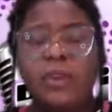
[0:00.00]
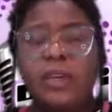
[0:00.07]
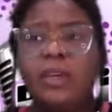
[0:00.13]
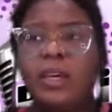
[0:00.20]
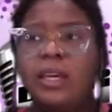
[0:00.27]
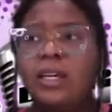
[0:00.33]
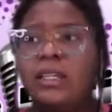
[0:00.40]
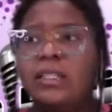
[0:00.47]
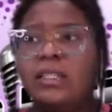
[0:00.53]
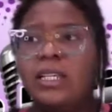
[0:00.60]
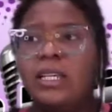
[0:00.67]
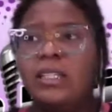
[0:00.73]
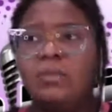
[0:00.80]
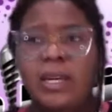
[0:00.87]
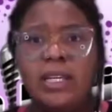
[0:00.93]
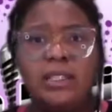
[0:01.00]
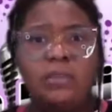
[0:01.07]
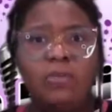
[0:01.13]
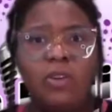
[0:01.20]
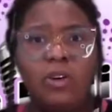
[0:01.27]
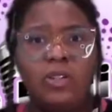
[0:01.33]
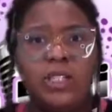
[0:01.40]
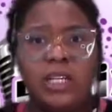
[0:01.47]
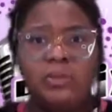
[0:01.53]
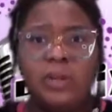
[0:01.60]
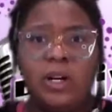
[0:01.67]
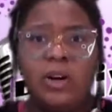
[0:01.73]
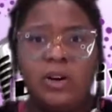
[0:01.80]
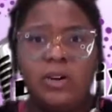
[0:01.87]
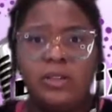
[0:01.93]
is making some wrong judgment
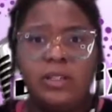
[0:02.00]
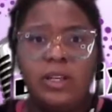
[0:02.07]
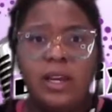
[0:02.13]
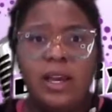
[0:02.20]
calls.